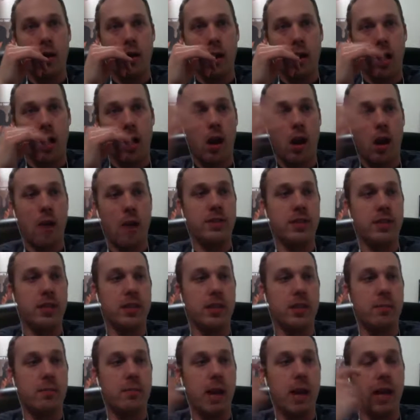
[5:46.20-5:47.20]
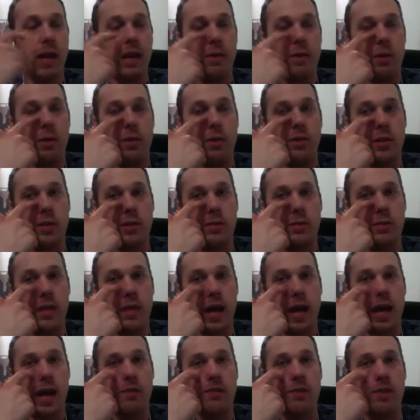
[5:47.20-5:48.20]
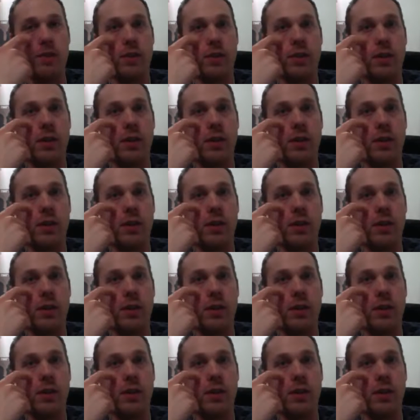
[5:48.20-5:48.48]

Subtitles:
Obviously, Mandy Rose comes in after.